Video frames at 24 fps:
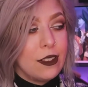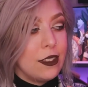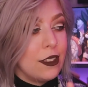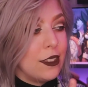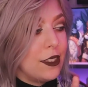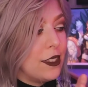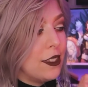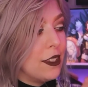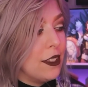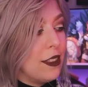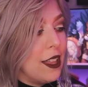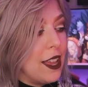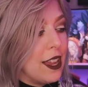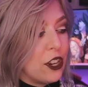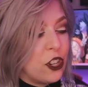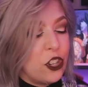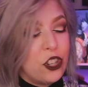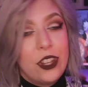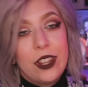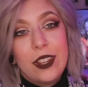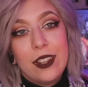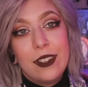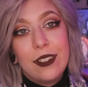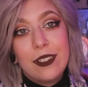
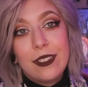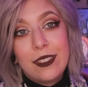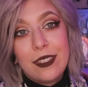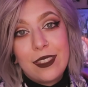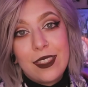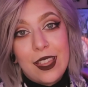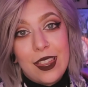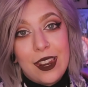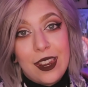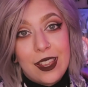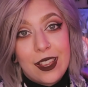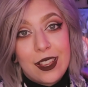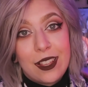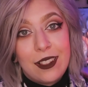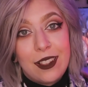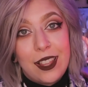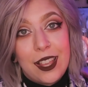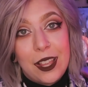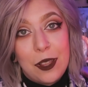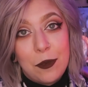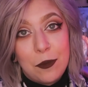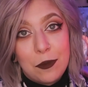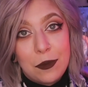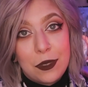selection that it
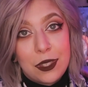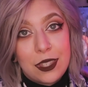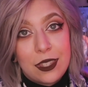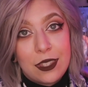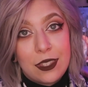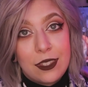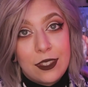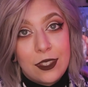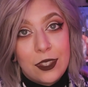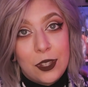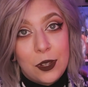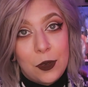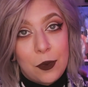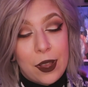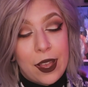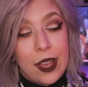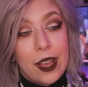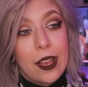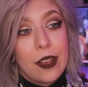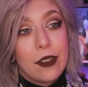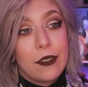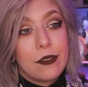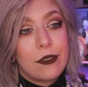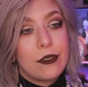claims to
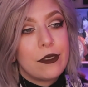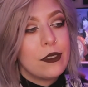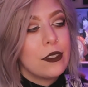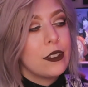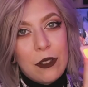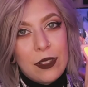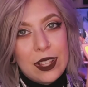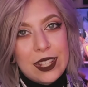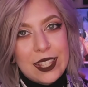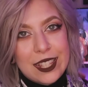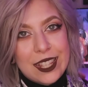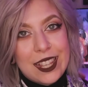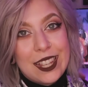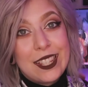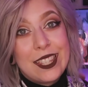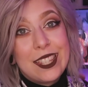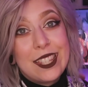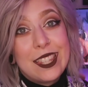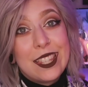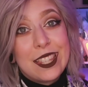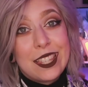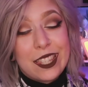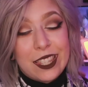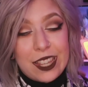have. Now let's get
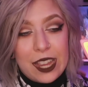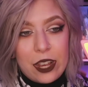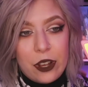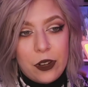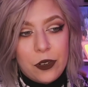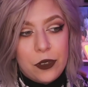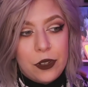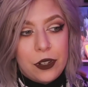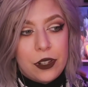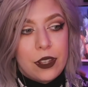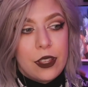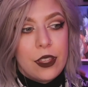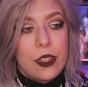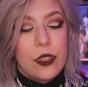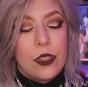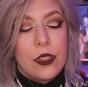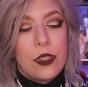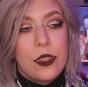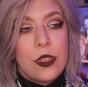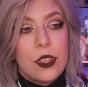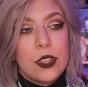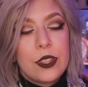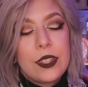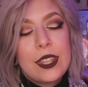to the sound.
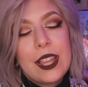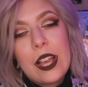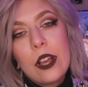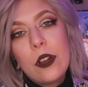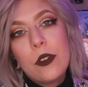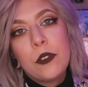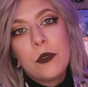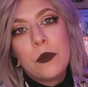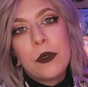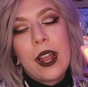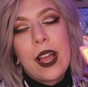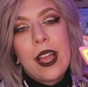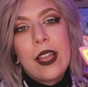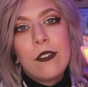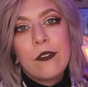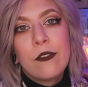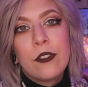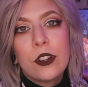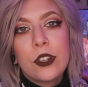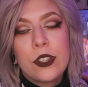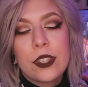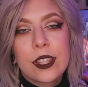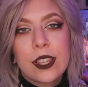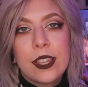The sound, when I
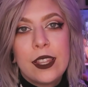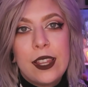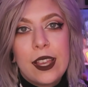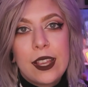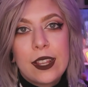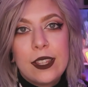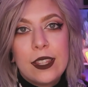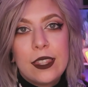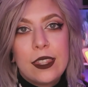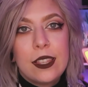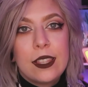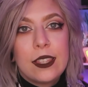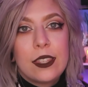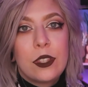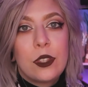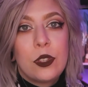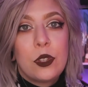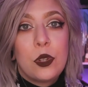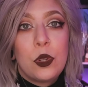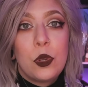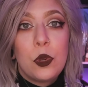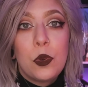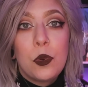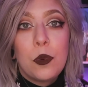first connected this
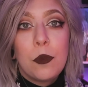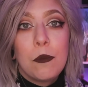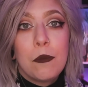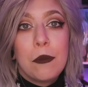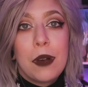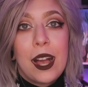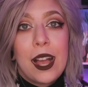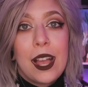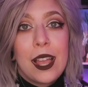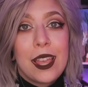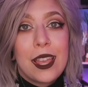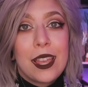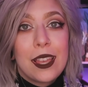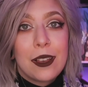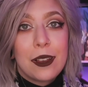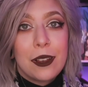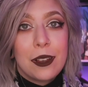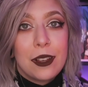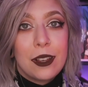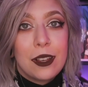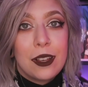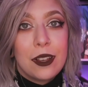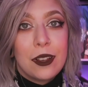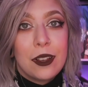to my
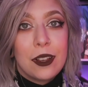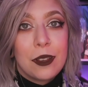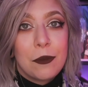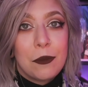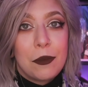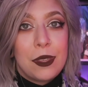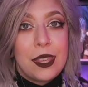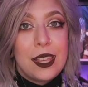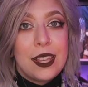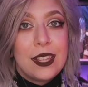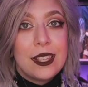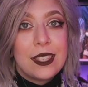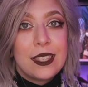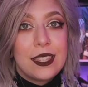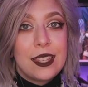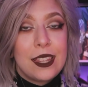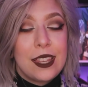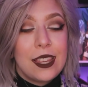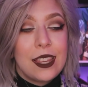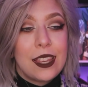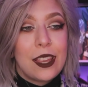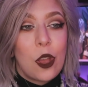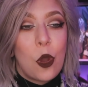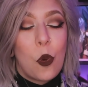
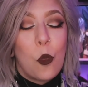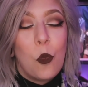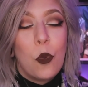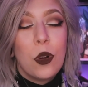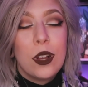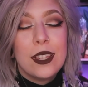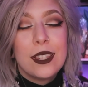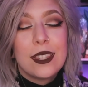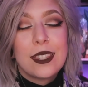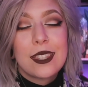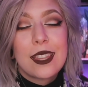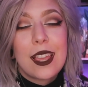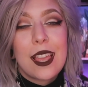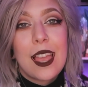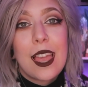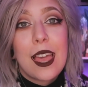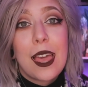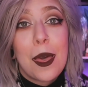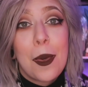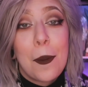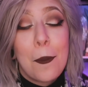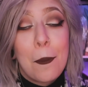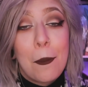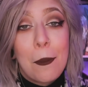PC, was
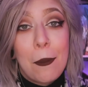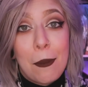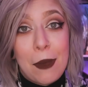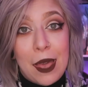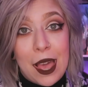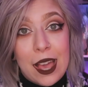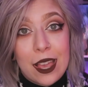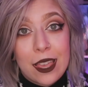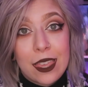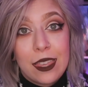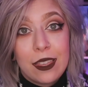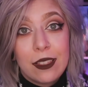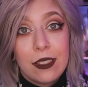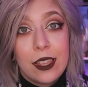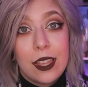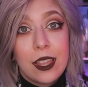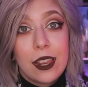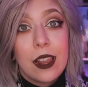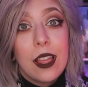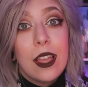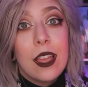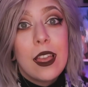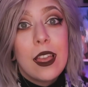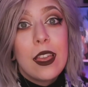
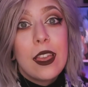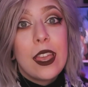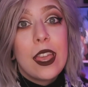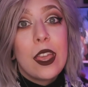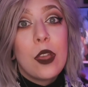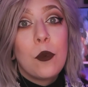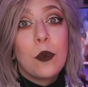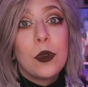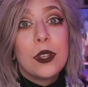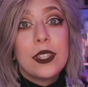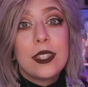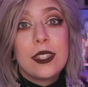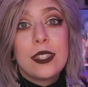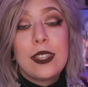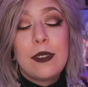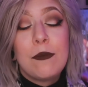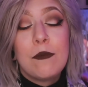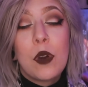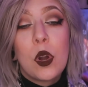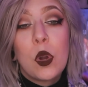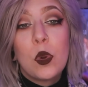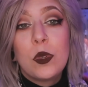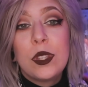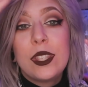immaculate. It was the
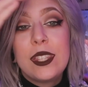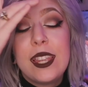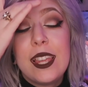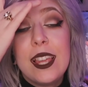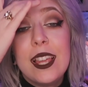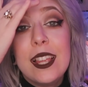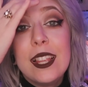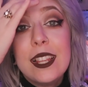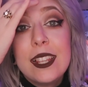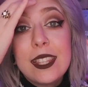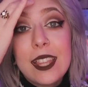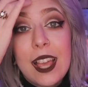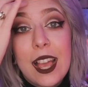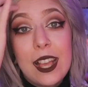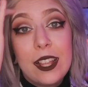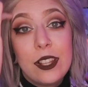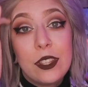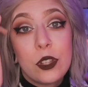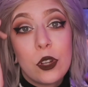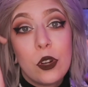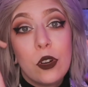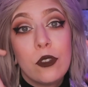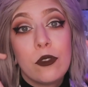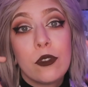most
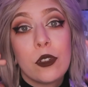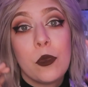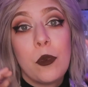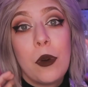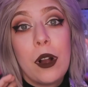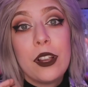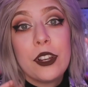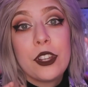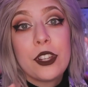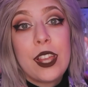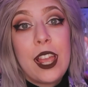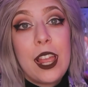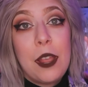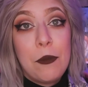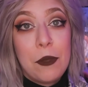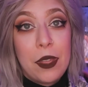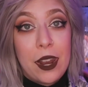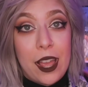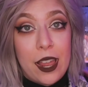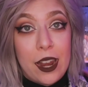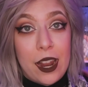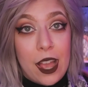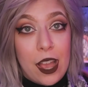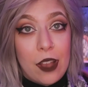intense Overwatch game
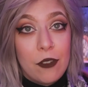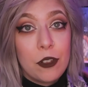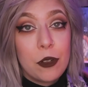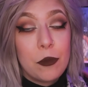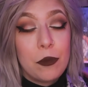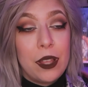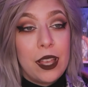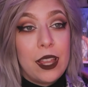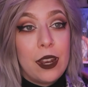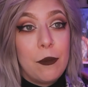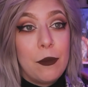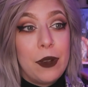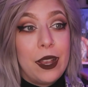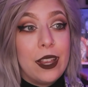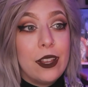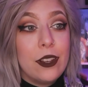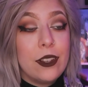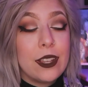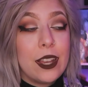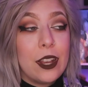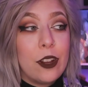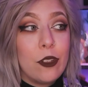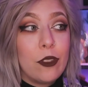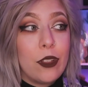that I'd ever played in my
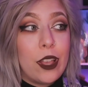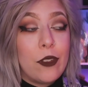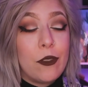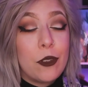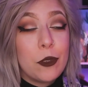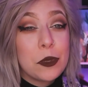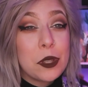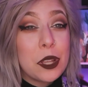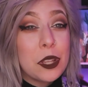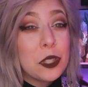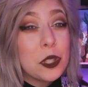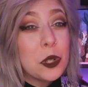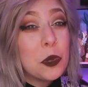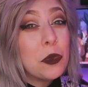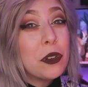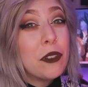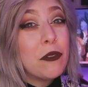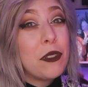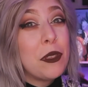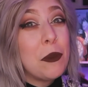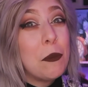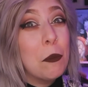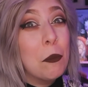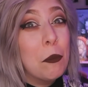entire life. It was also one
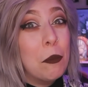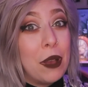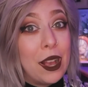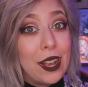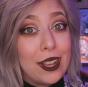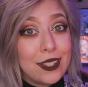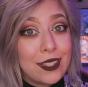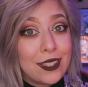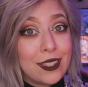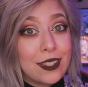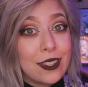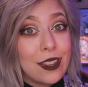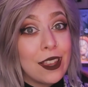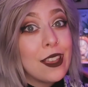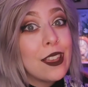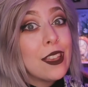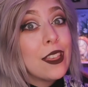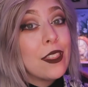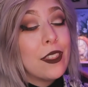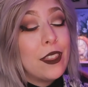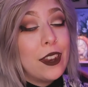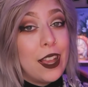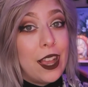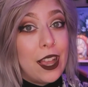of the best
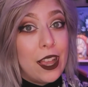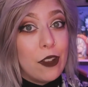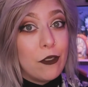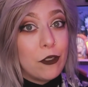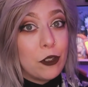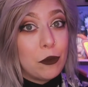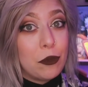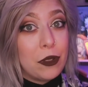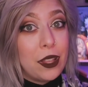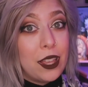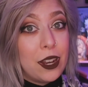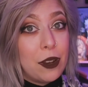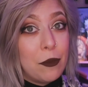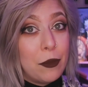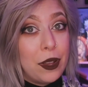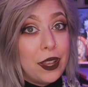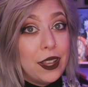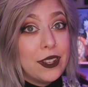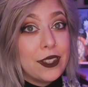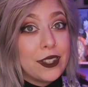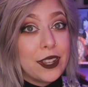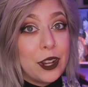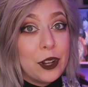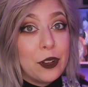that I ever played in
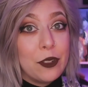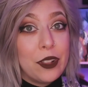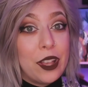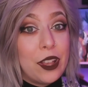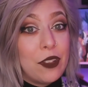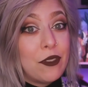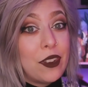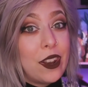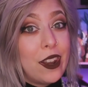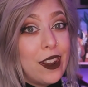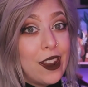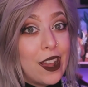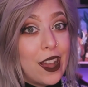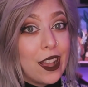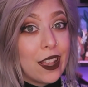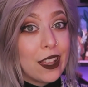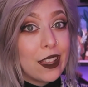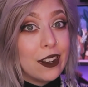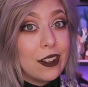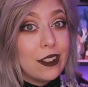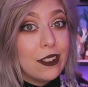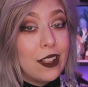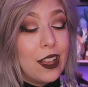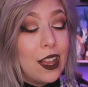my entire life,
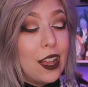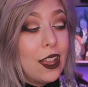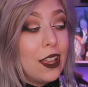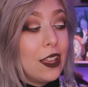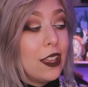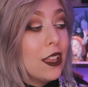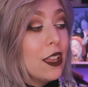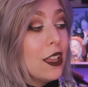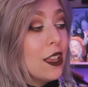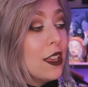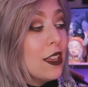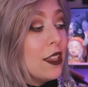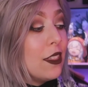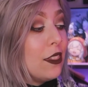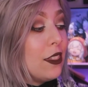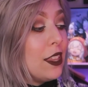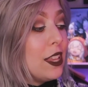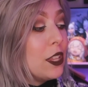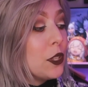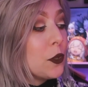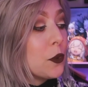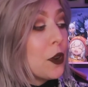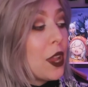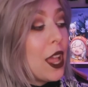not gonna lie.
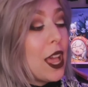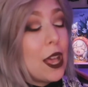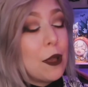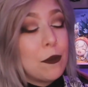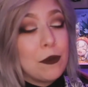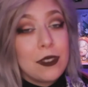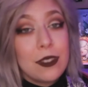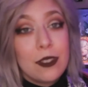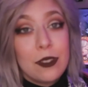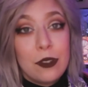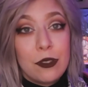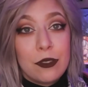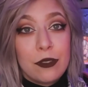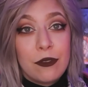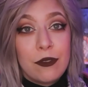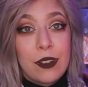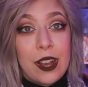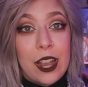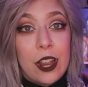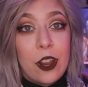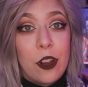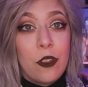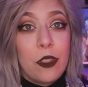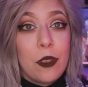These were absolute
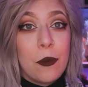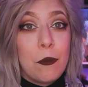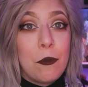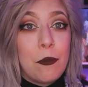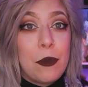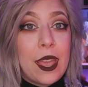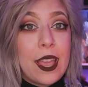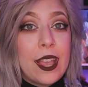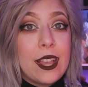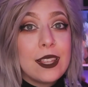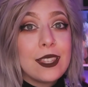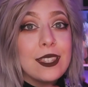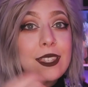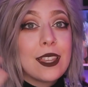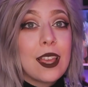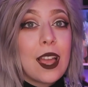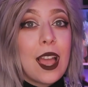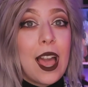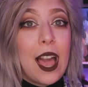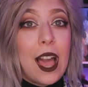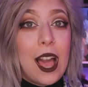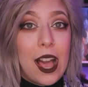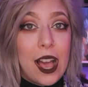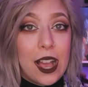fire. The bass
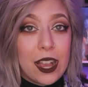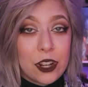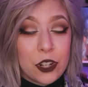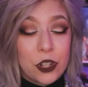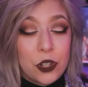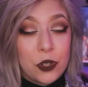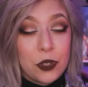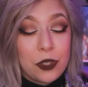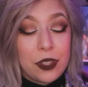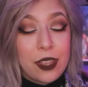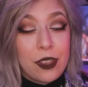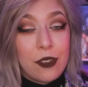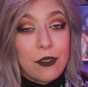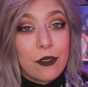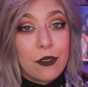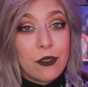actually